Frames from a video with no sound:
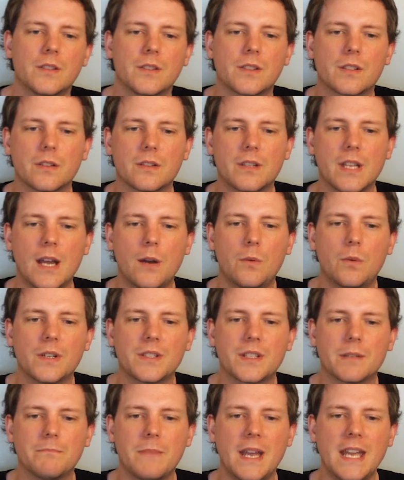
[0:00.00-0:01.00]
So there
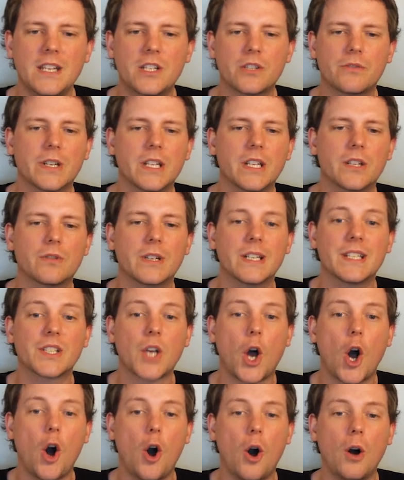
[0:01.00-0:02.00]
was a major
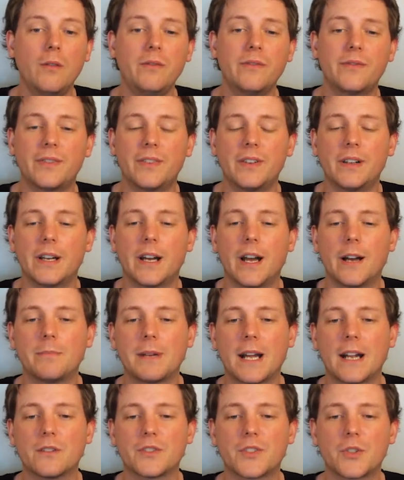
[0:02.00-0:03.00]
increase of
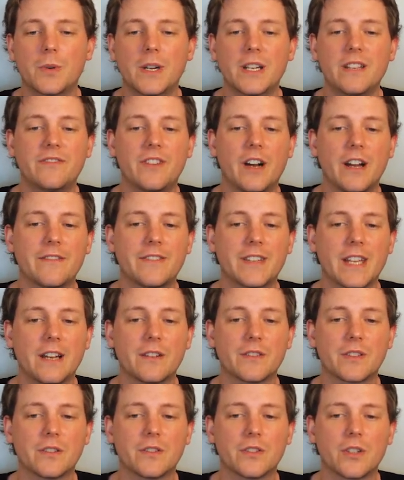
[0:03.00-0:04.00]
about
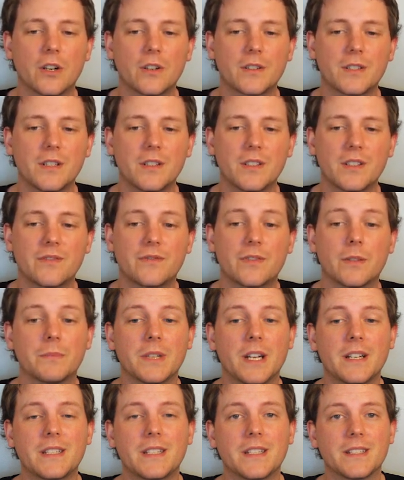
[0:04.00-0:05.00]
25,000 doctors
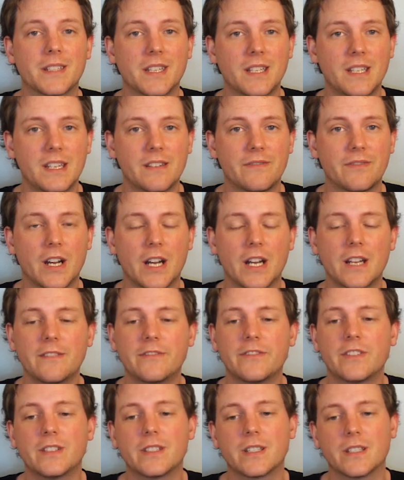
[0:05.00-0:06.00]
from
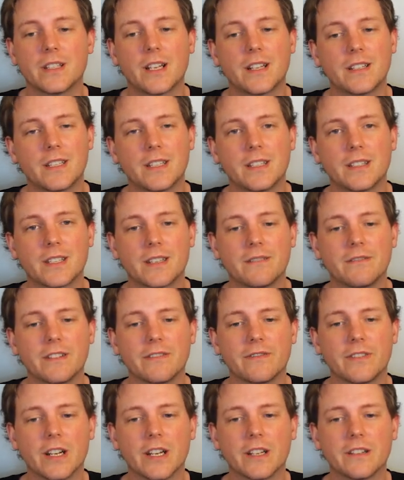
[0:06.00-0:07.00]
1965 to
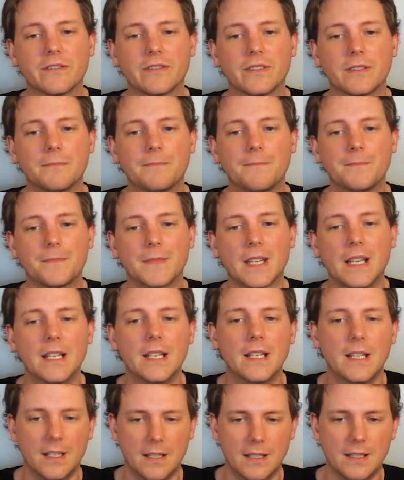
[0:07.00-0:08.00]
1975.
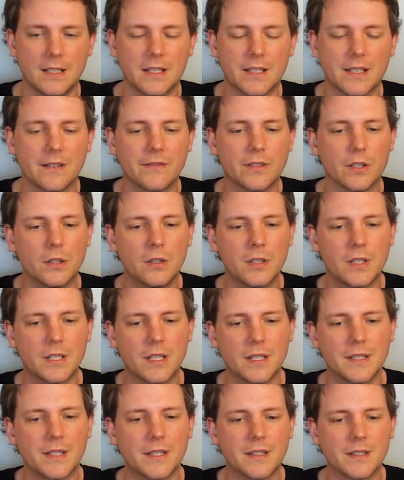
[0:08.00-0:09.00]
Let's have a look.
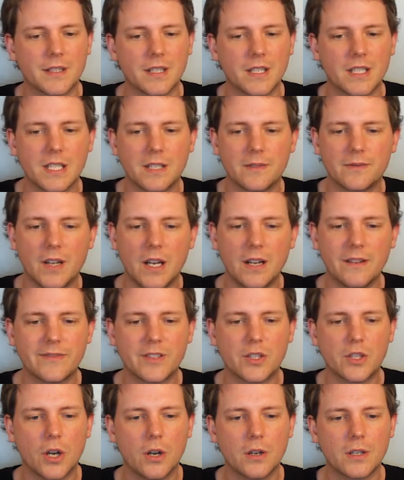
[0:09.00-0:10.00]

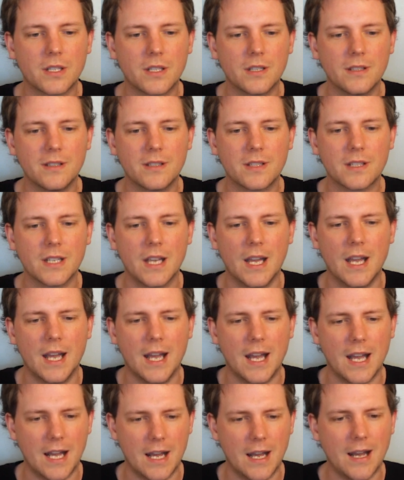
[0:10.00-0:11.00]
1965 doctors,
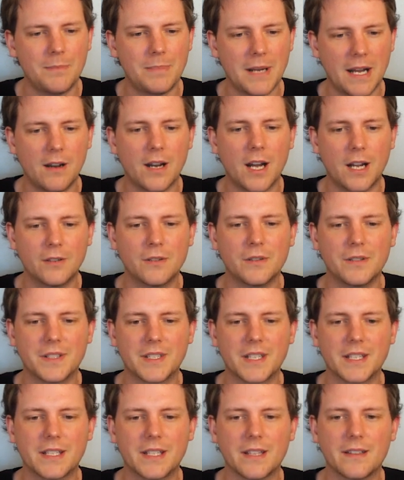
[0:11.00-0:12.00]
about
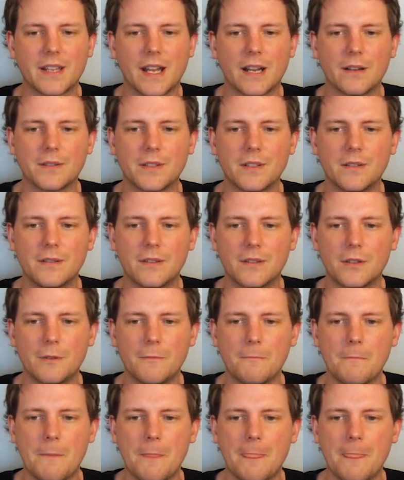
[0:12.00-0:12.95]
160,000.